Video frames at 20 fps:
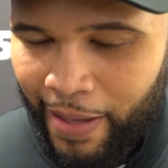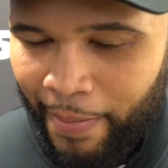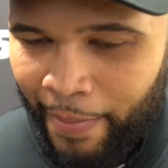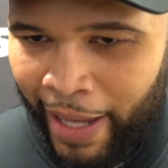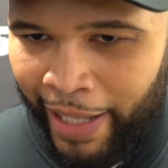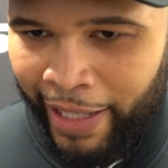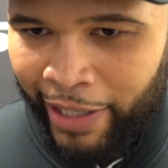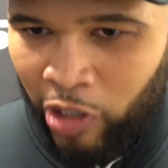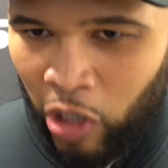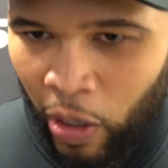
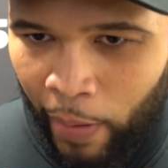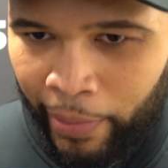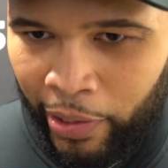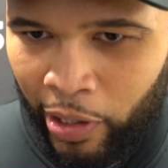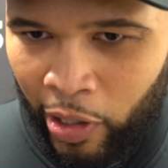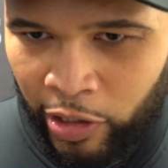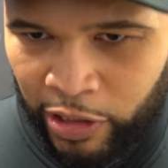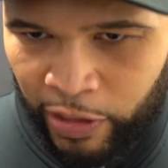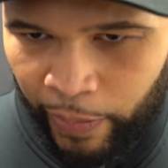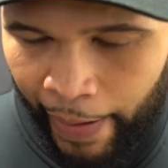make it common
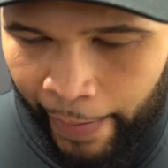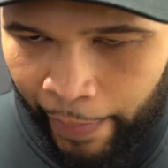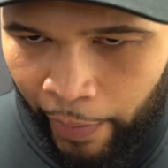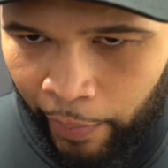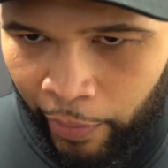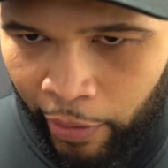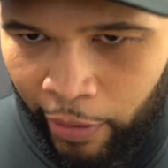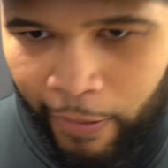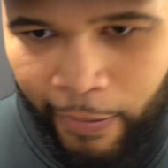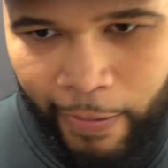knowledge to people.
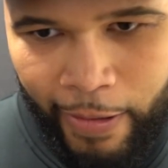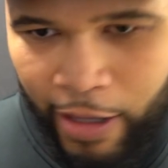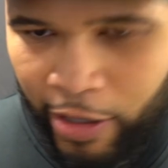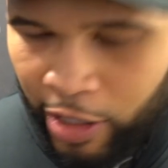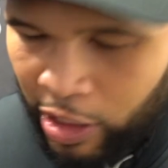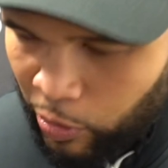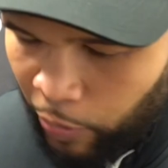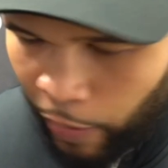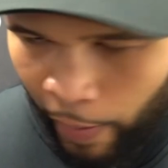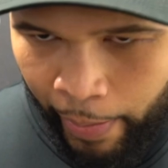But
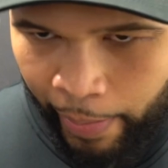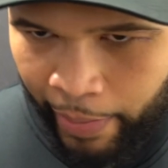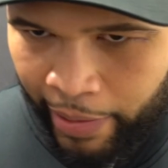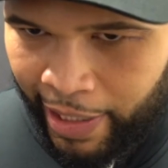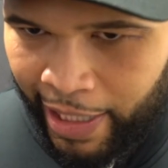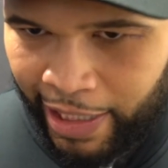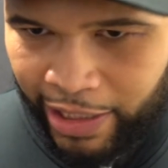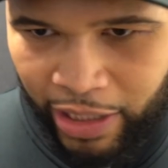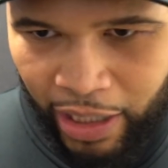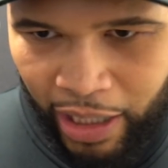there's probably been
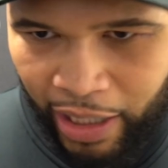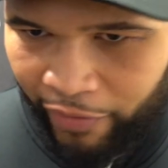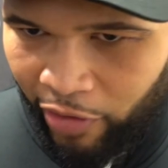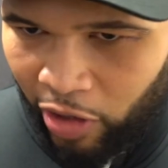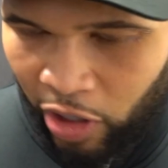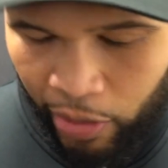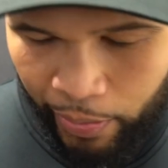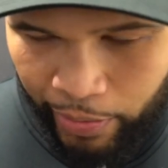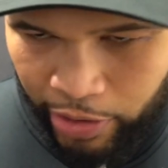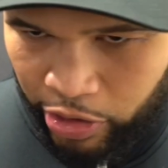these kind of
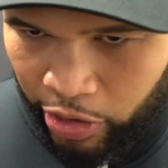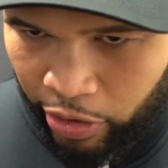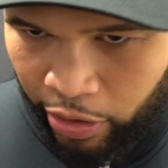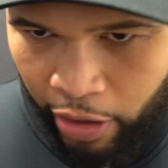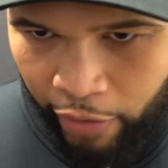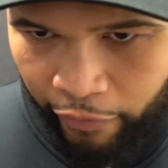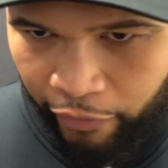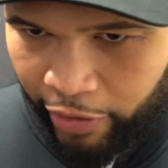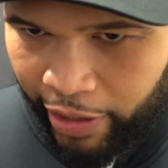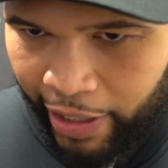arguments going
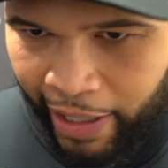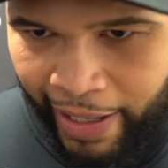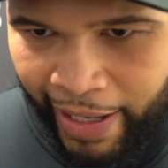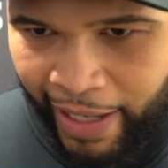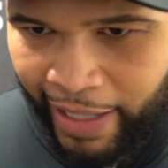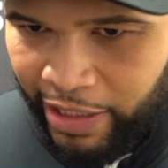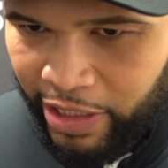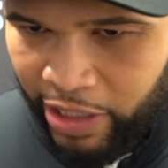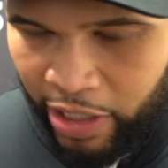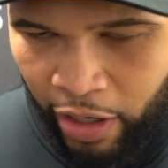on for
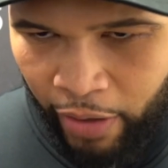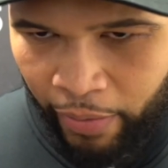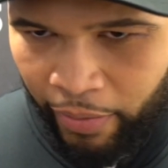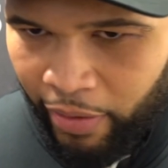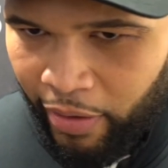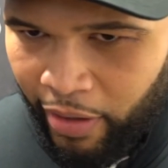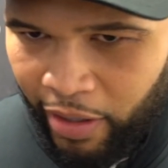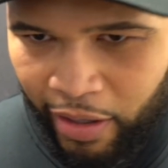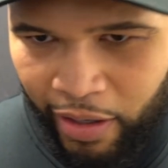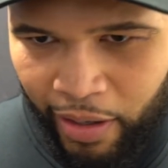years, you know,
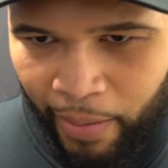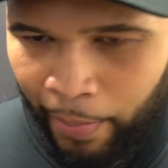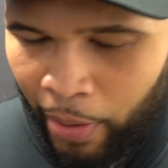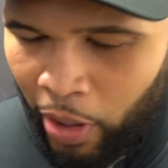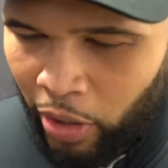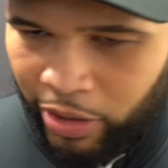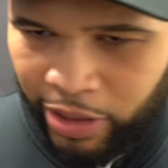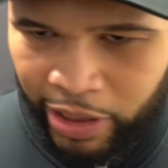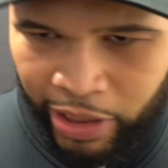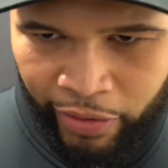
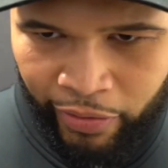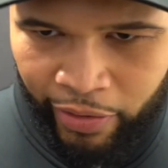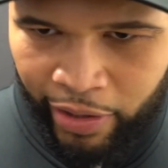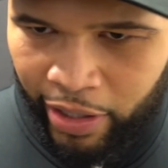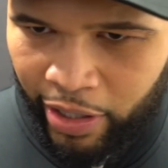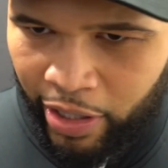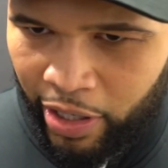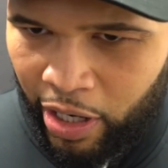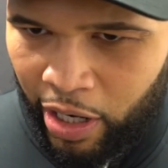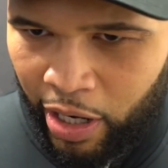boxer
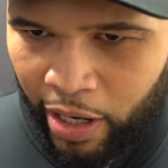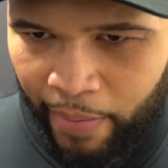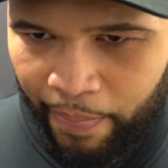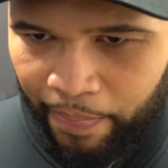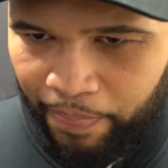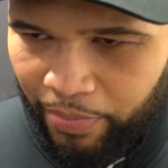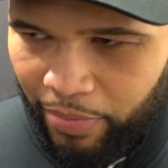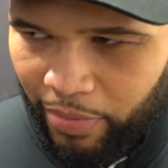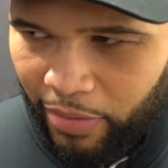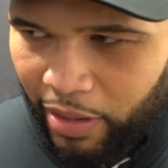and
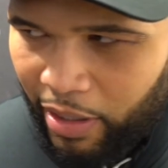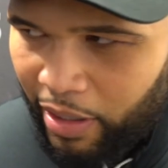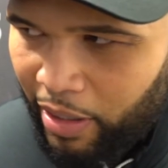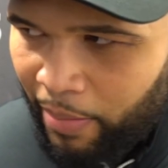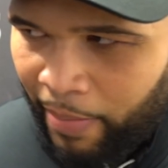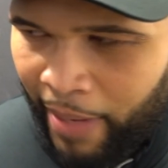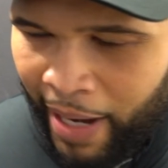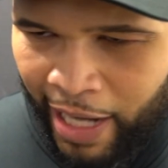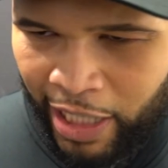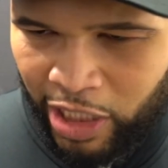
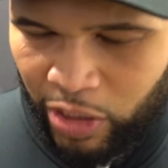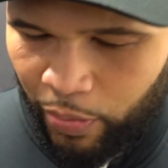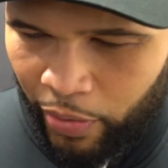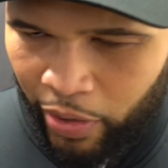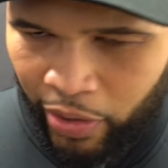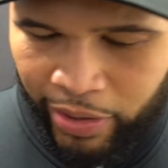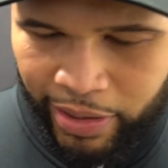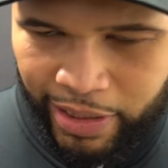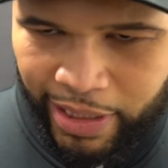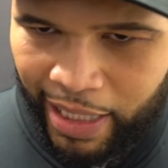
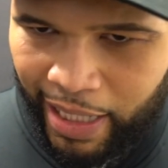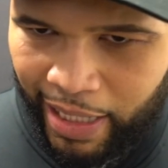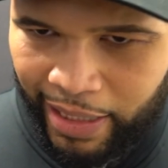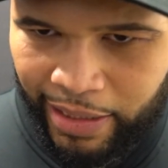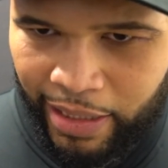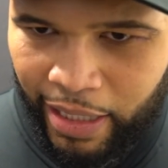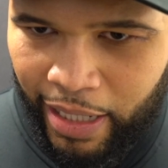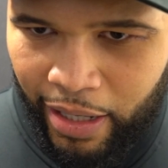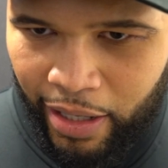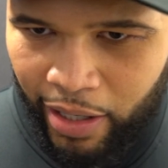management
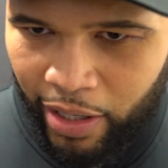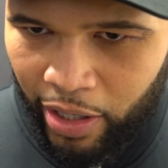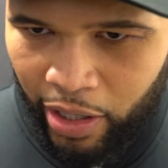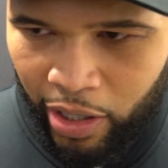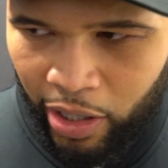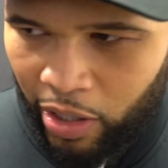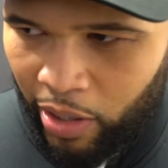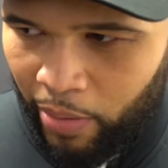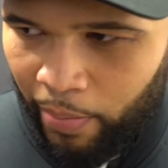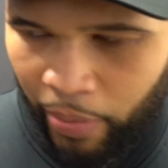
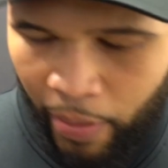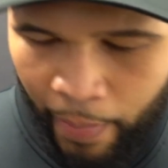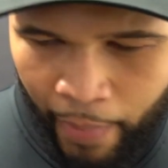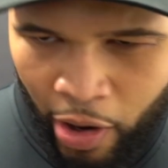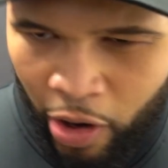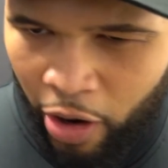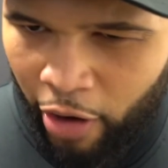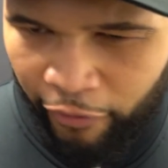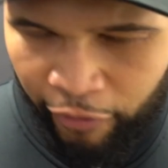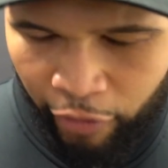and
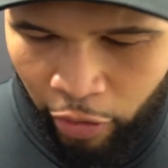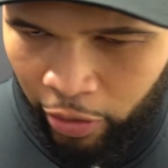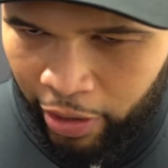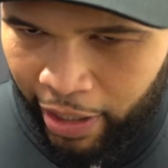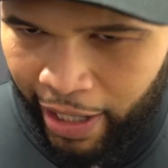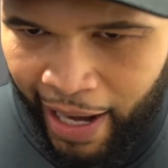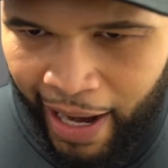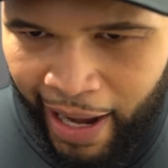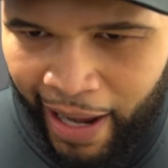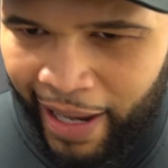promoter
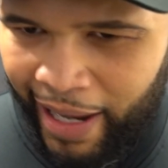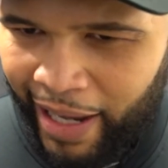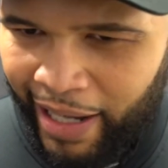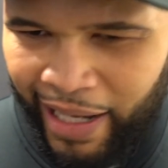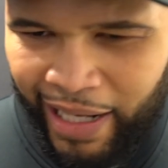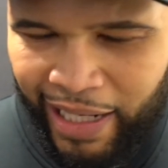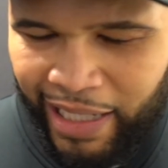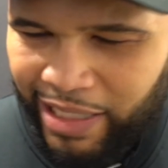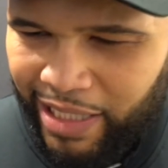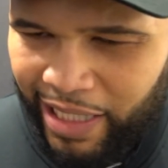falling out.
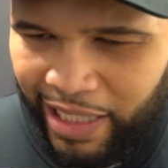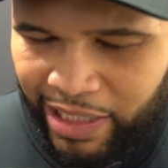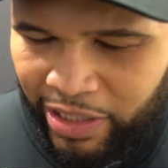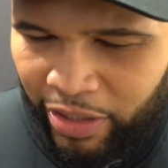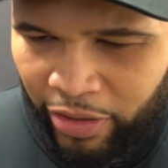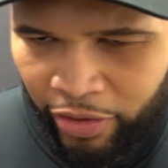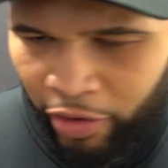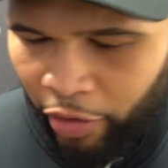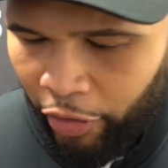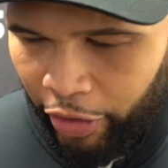It's
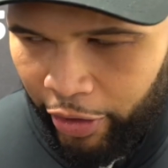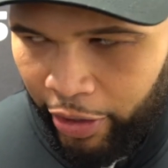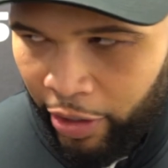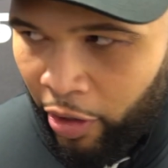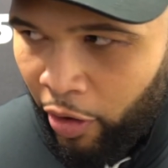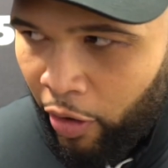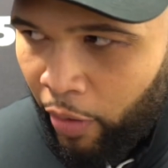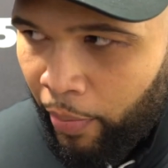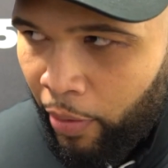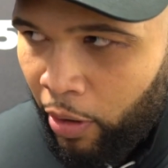nothing
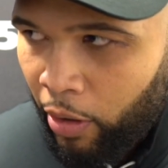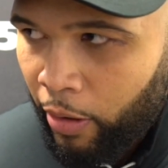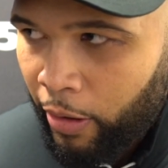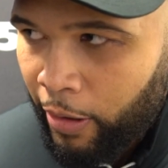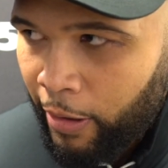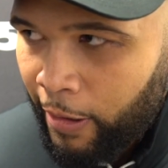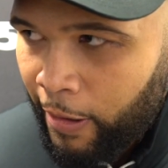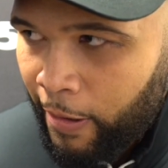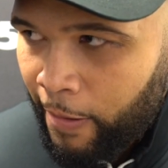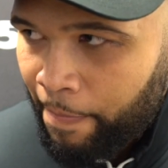new, but
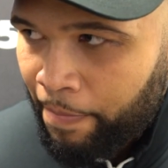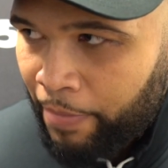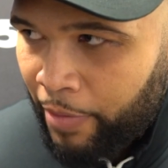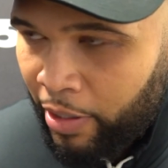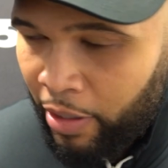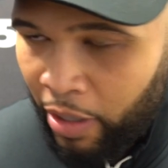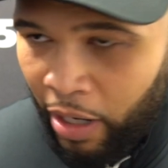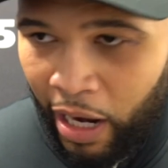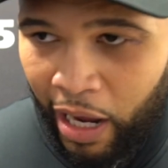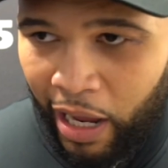
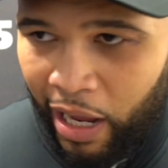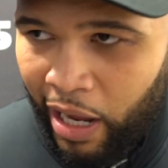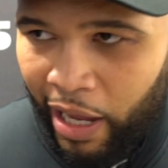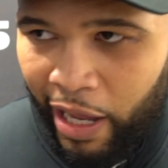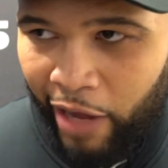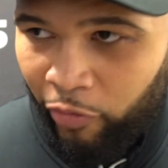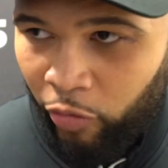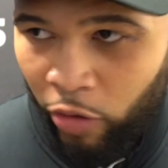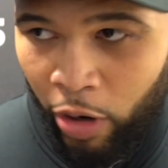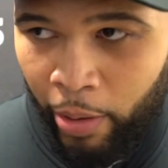you know, I
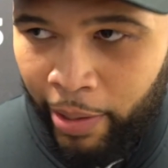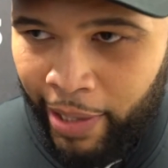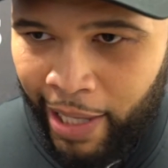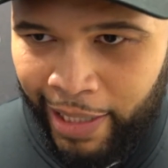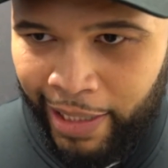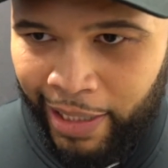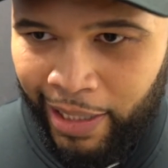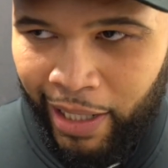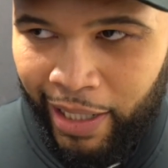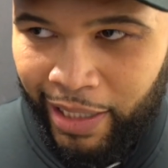have worked with
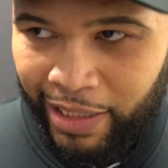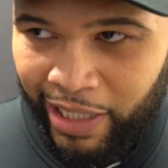Eddie, like you